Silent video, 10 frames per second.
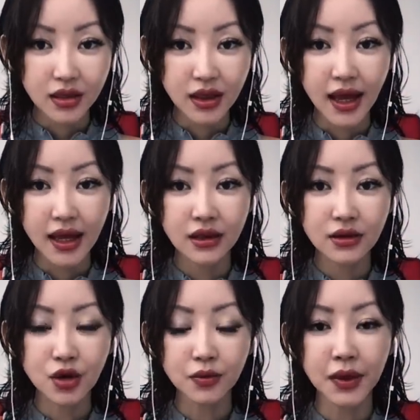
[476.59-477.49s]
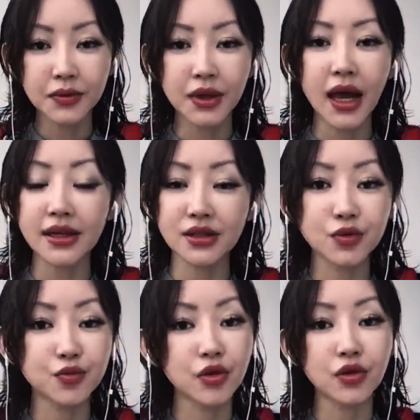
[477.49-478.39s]
Then sometimes they ask us
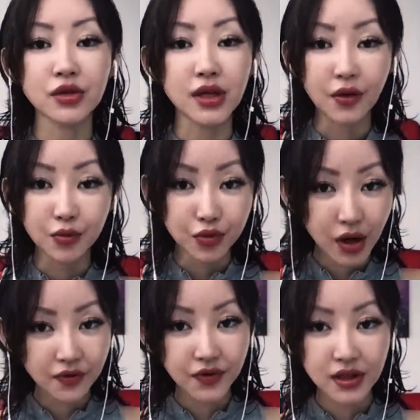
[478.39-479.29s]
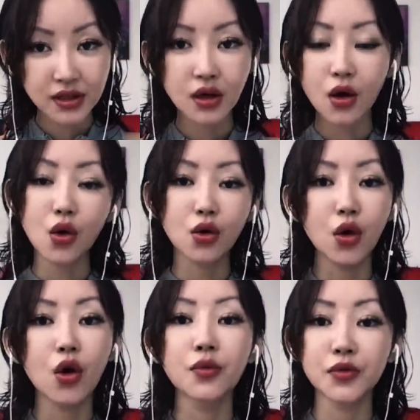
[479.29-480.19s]
to bring us our breakfast or
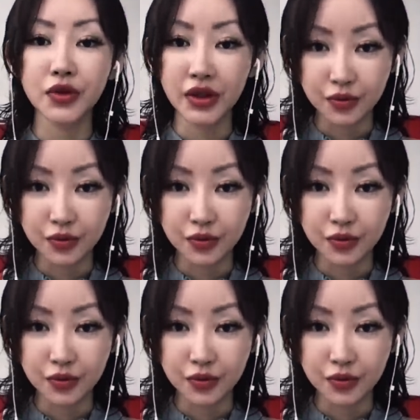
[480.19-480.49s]
go home to eat